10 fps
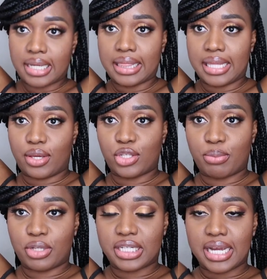Thank you so
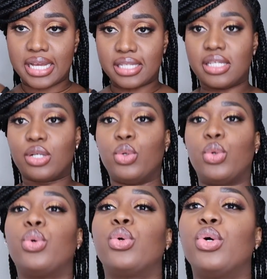much, guys.
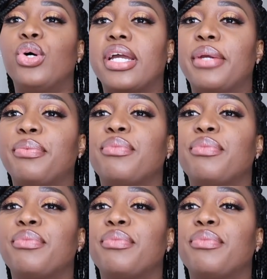Oh, okay.